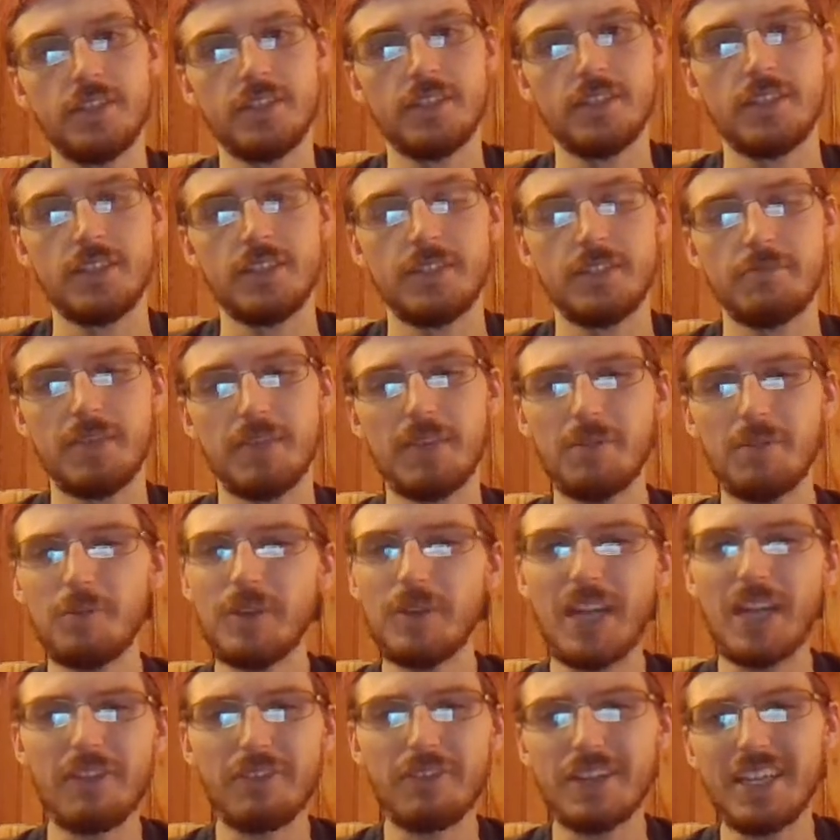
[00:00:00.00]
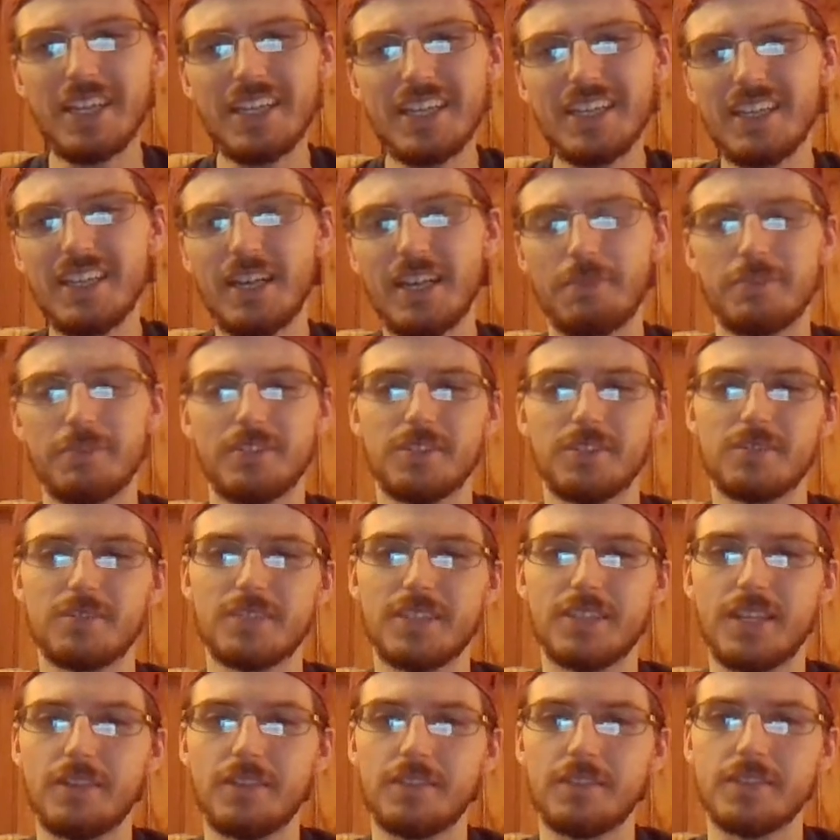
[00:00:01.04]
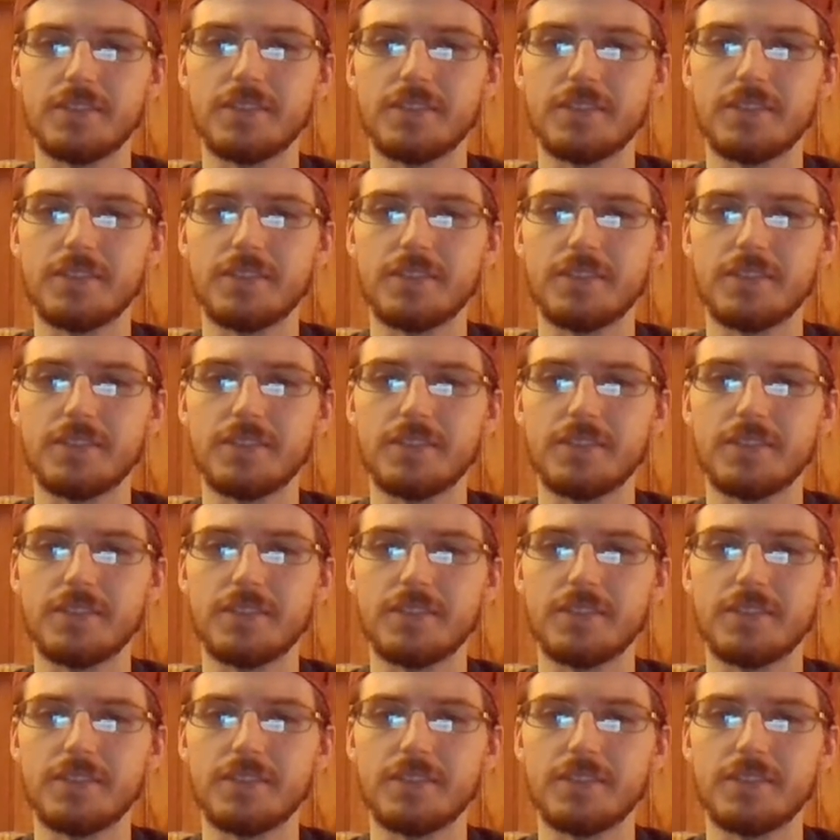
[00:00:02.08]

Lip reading: Maybe we never needed episode 7,